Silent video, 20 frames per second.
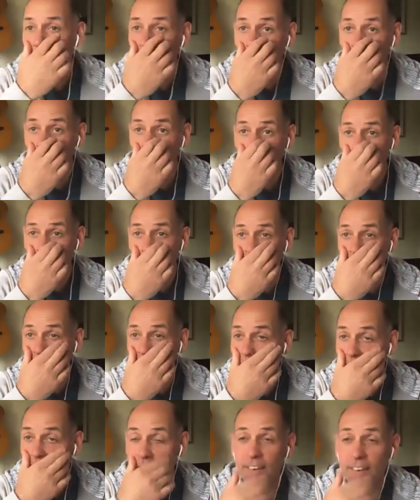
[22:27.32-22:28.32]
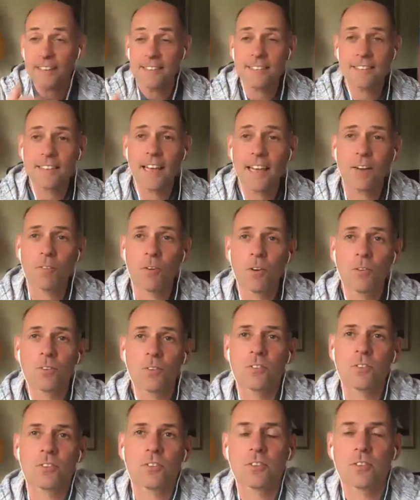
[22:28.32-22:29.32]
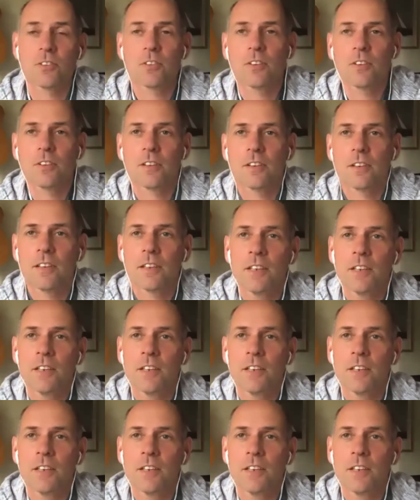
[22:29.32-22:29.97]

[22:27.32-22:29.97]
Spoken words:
was the background to that? What was the